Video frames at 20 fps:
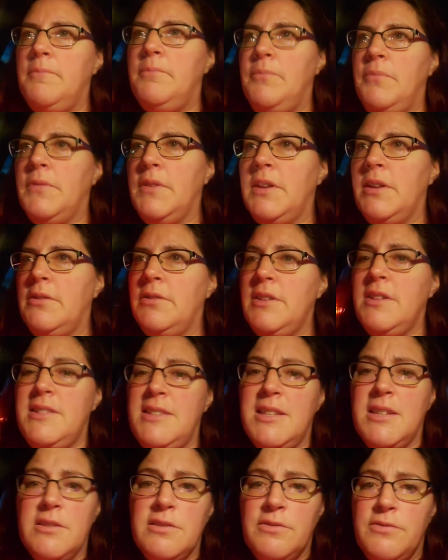you know, these
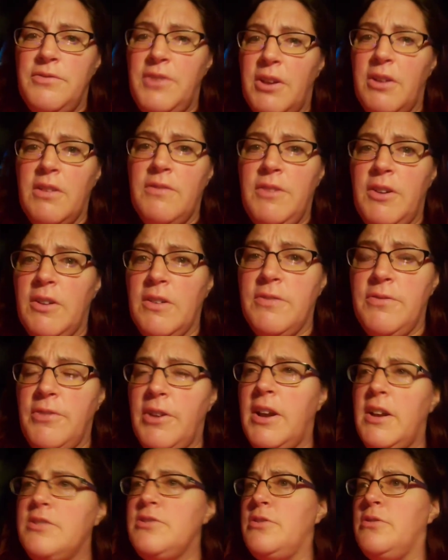things are very, very
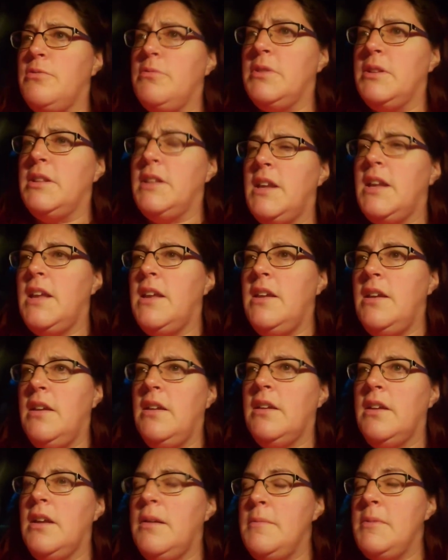fragile when they
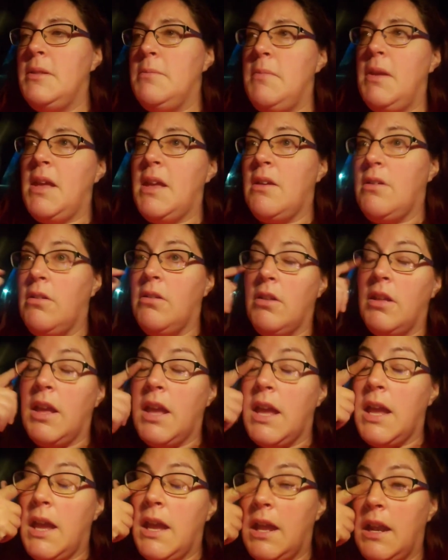come in the mail,
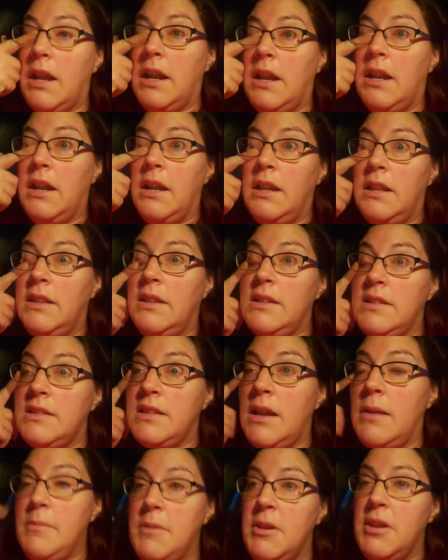and this
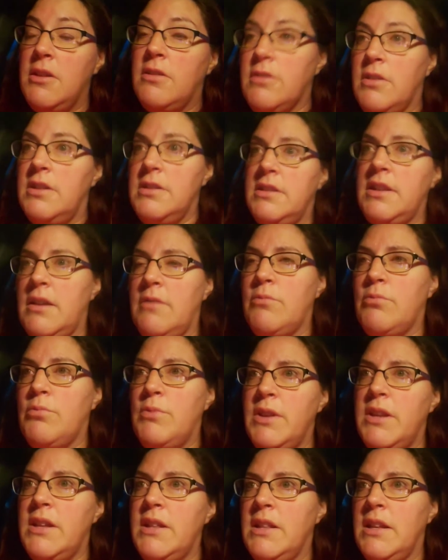time of year is a
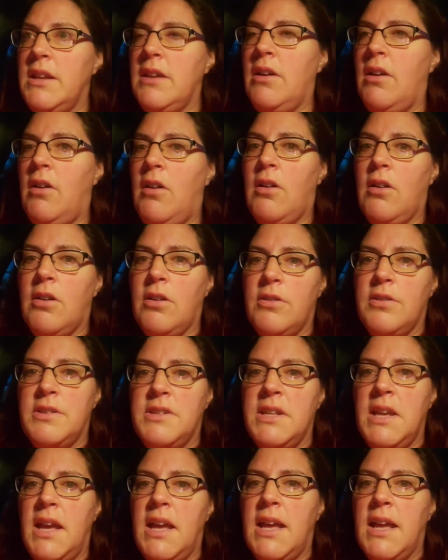really hard
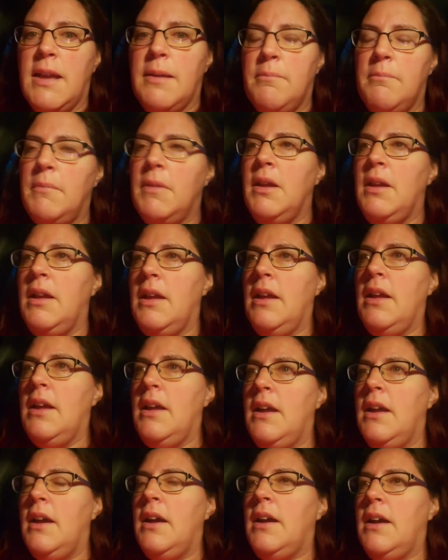time
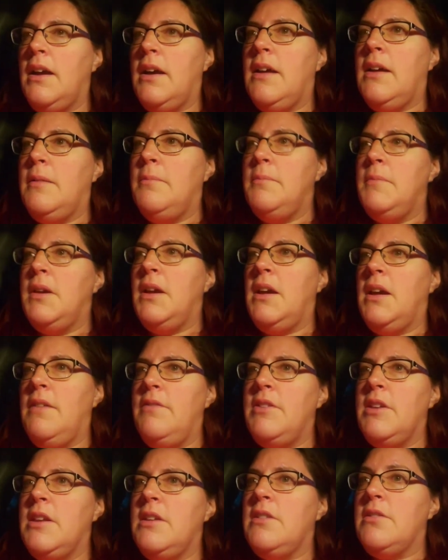of the
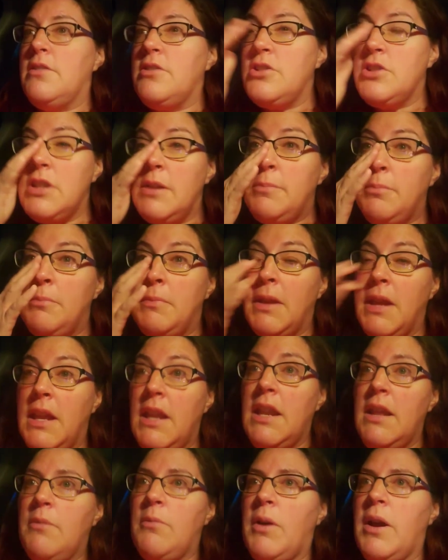year to ship them
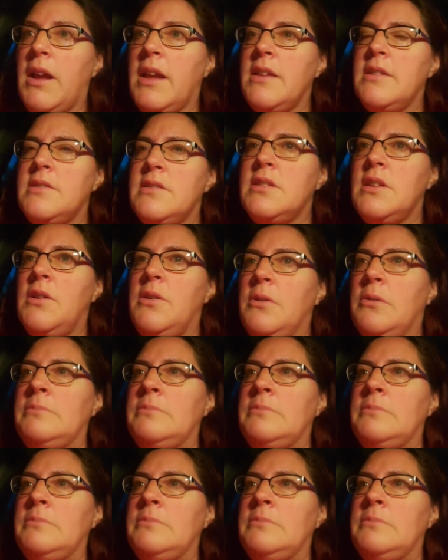anyway, so